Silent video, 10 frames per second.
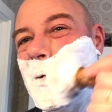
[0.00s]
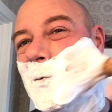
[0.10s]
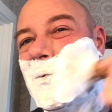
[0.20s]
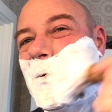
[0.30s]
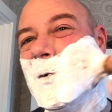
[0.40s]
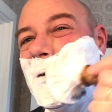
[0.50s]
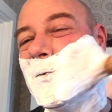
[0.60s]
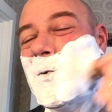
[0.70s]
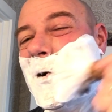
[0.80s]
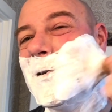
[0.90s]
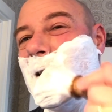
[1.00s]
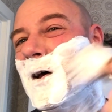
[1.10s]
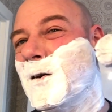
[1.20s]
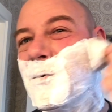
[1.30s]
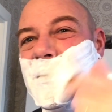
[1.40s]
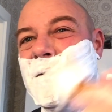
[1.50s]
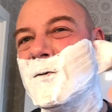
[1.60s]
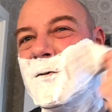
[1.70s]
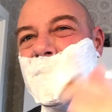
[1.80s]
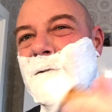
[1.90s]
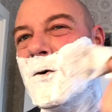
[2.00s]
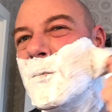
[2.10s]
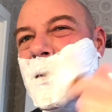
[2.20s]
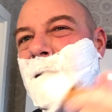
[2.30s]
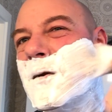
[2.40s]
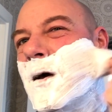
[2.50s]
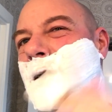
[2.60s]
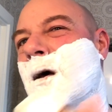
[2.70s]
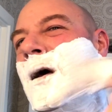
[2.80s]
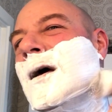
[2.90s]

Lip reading: his right hand, which is his dominant hand.